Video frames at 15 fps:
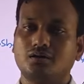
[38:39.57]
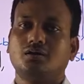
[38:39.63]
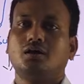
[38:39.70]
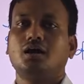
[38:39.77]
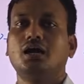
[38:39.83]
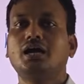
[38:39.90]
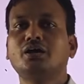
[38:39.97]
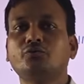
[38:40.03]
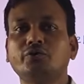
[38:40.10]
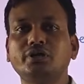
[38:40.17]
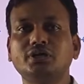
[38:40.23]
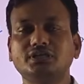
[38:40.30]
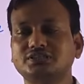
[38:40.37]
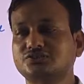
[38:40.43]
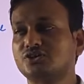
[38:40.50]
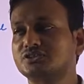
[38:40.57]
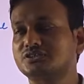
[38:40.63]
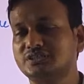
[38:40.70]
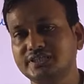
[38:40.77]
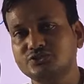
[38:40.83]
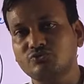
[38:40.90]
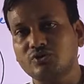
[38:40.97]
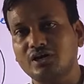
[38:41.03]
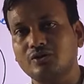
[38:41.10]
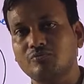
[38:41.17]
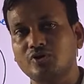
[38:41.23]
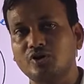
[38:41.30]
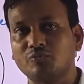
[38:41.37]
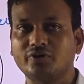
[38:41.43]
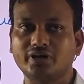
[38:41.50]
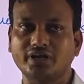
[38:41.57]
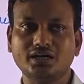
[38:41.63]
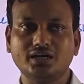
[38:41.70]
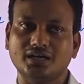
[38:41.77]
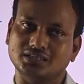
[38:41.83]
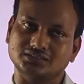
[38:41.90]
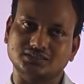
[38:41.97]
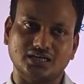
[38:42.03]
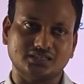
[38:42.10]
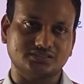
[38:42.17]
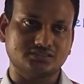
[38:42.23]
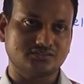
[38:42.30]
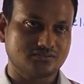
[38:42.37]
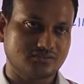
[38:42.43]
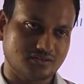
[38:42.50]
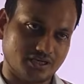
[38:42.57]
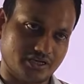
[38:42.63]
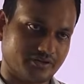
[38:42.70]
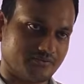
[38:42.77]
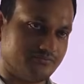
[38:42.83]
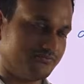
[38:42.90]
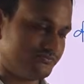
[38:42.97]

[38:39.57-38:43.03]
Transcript: And we will discuss this quantum number in next class. Thank you.